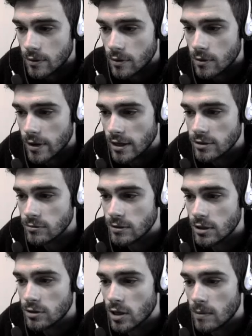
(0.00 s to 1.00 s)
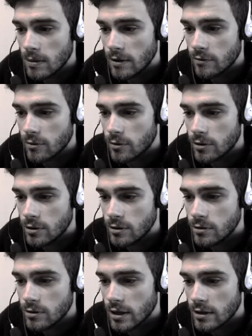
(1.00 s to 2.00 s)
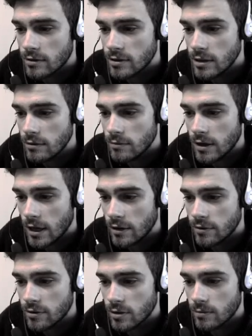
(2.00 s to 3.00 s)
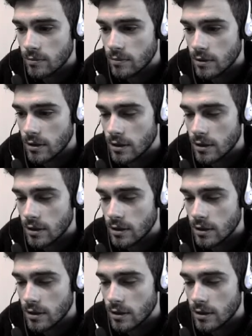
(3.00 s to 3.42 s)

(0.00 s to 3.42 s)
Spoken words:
Okay, so in the top left corner you can see we have some